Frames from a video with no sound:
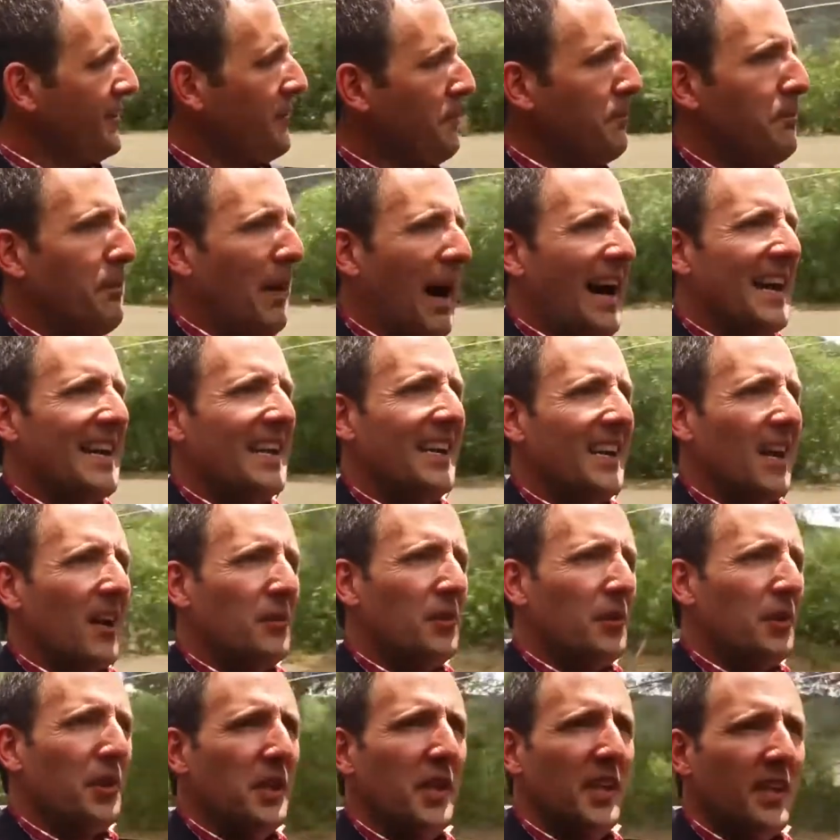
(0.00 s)
This body
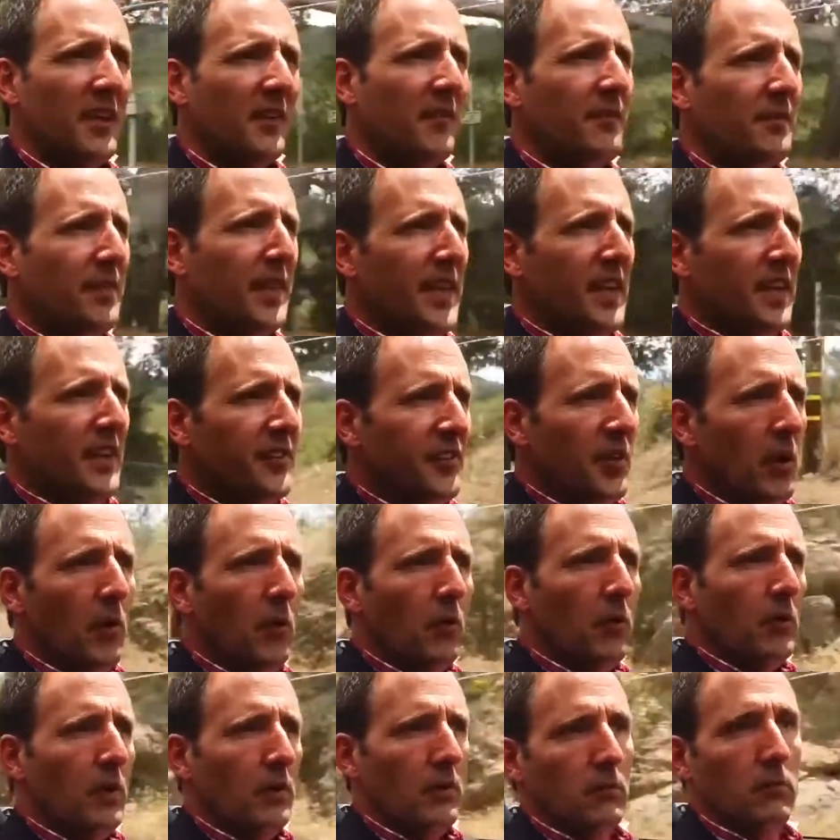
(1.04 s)
color thing,
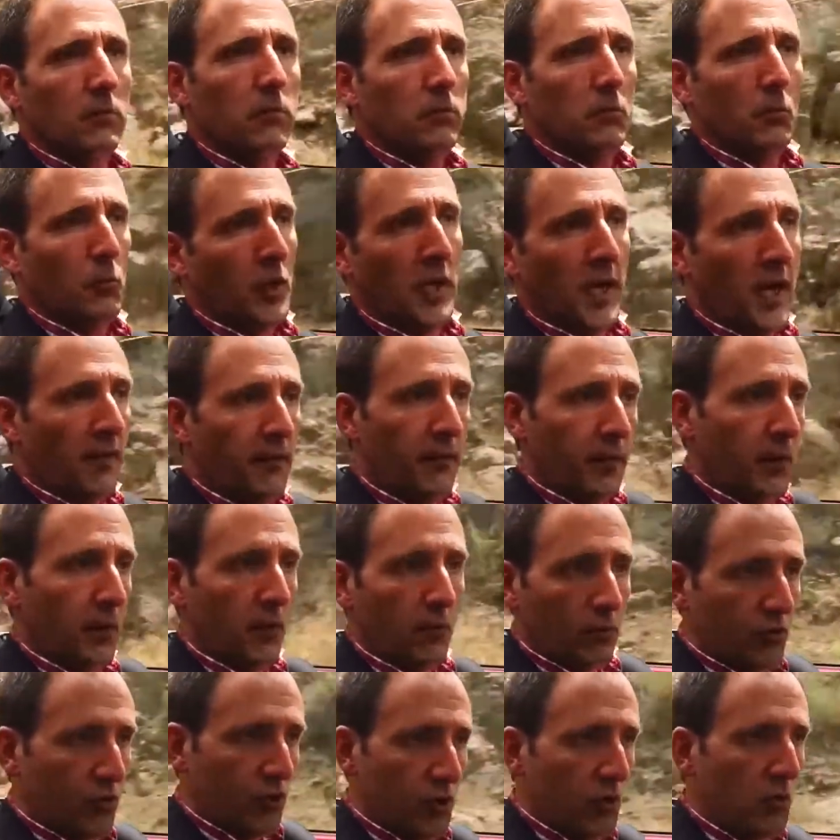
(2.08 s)
so whatever
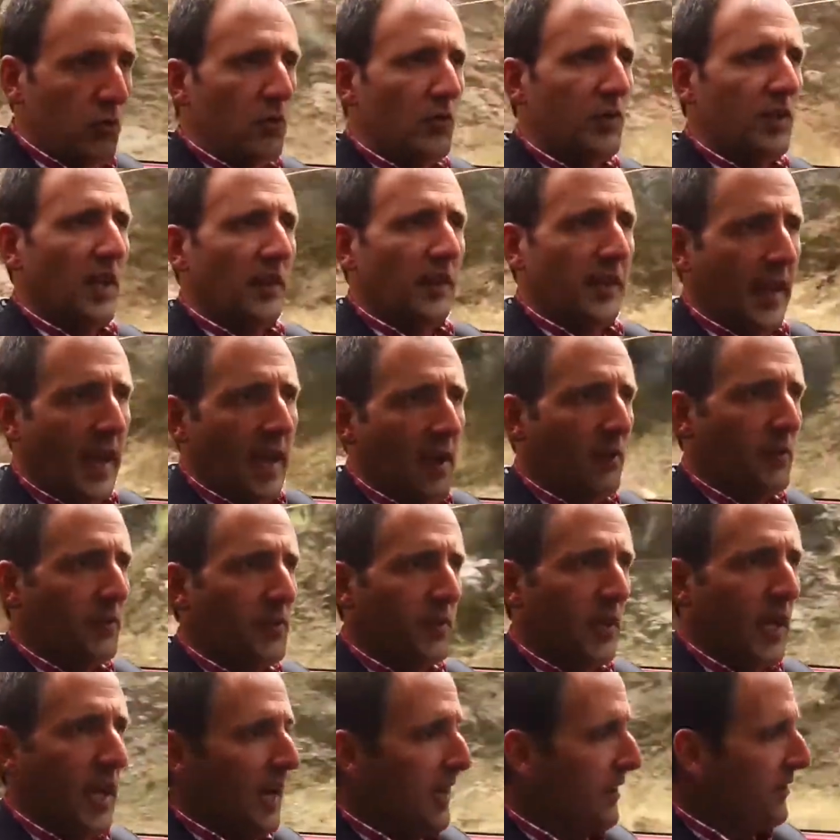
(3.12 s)
you choose on the
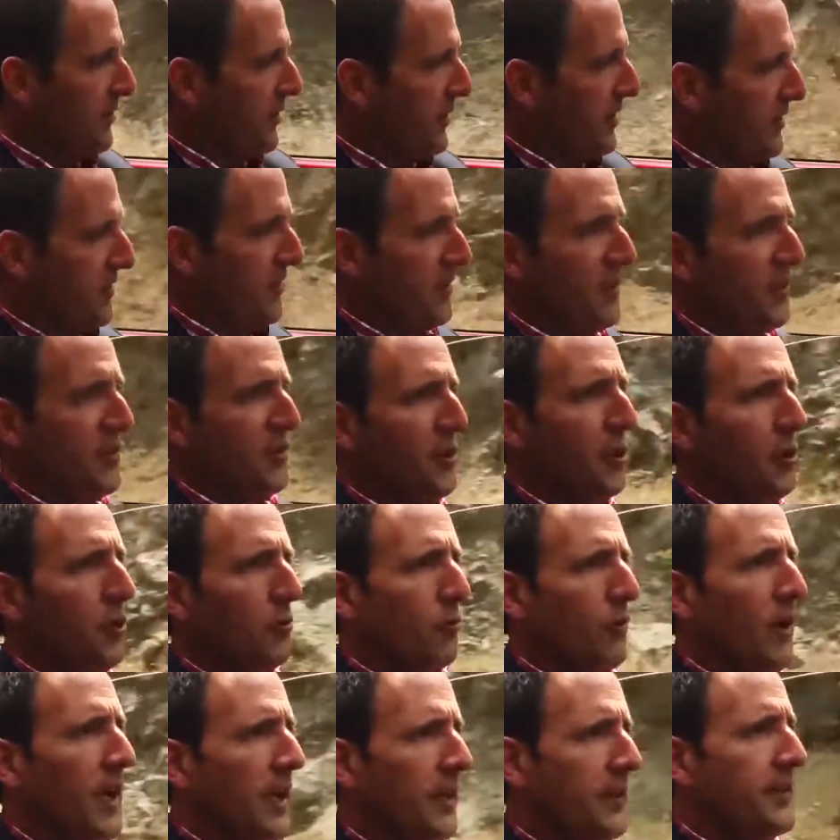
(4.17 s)
outside, so this is
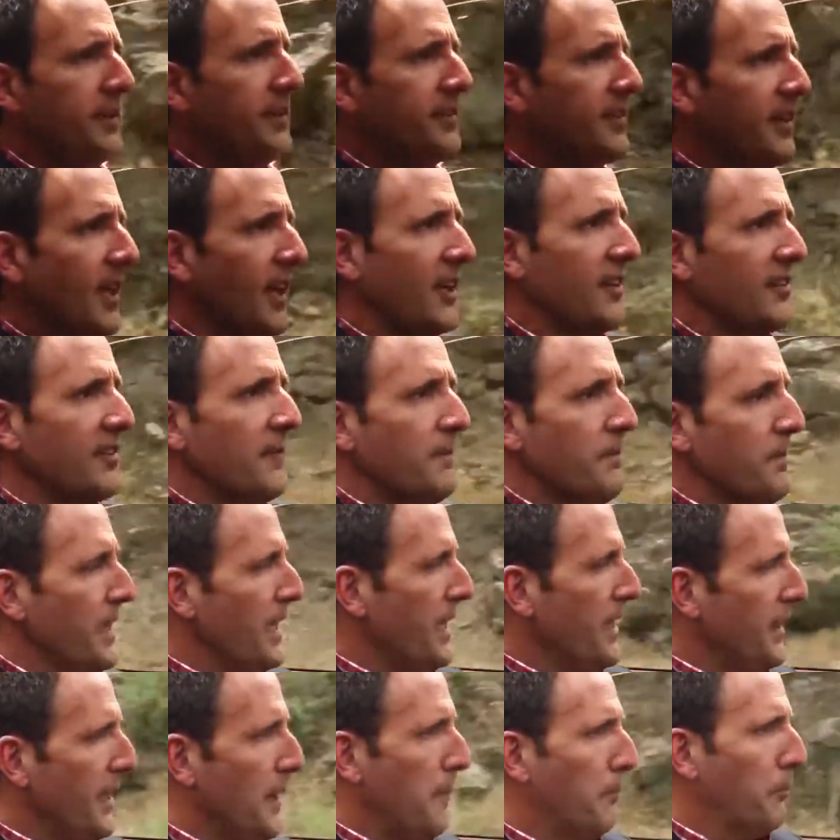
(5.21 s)
Soul Red in this case,
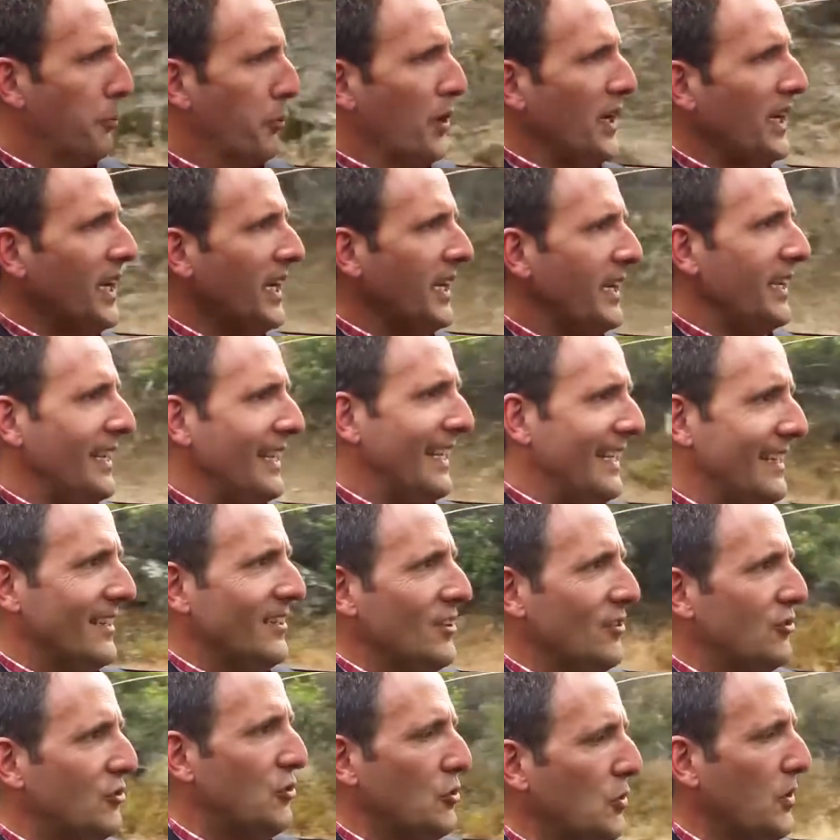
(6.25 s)
they bring it
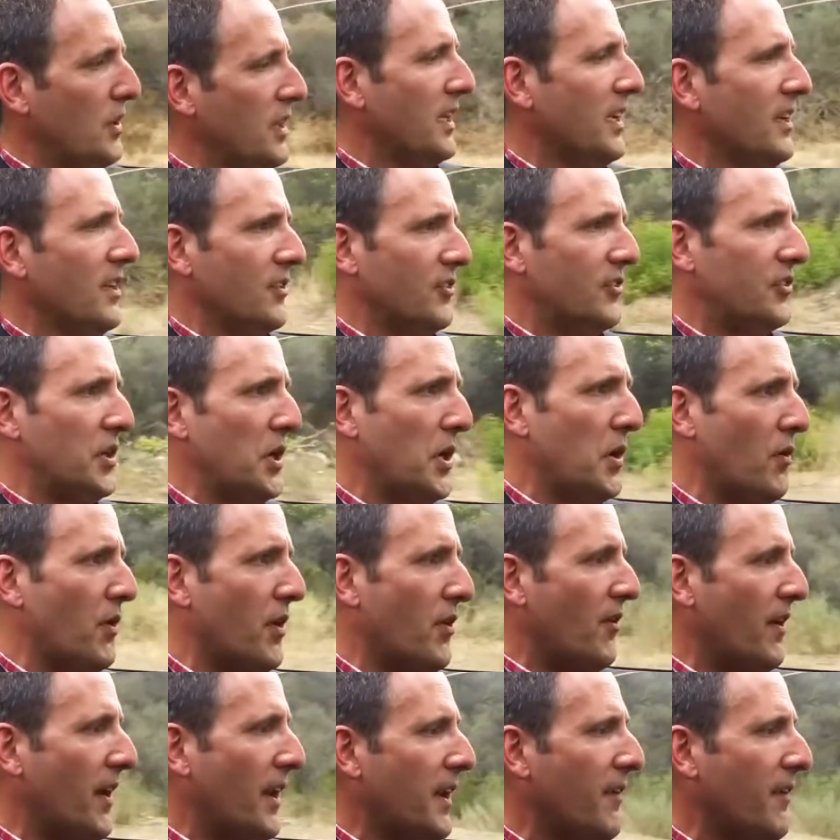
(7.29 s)
into the interior.